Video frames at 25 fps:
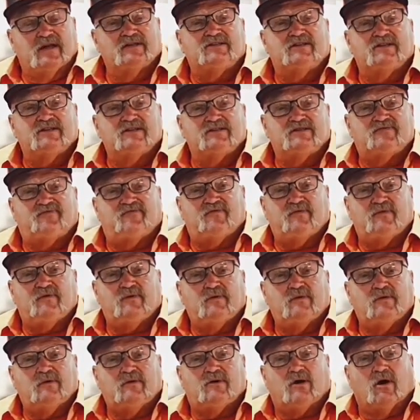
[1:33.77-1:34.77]
is his
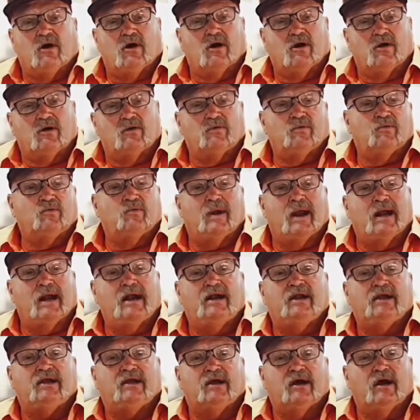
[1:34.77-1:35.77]
car
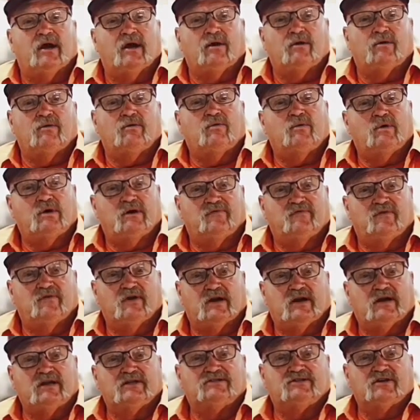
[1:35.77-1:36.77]
ready to go
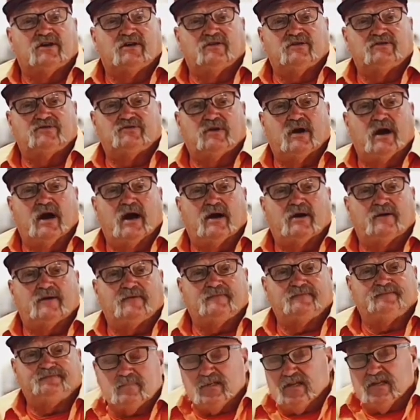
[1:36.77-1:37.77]
whenever it gets on the track?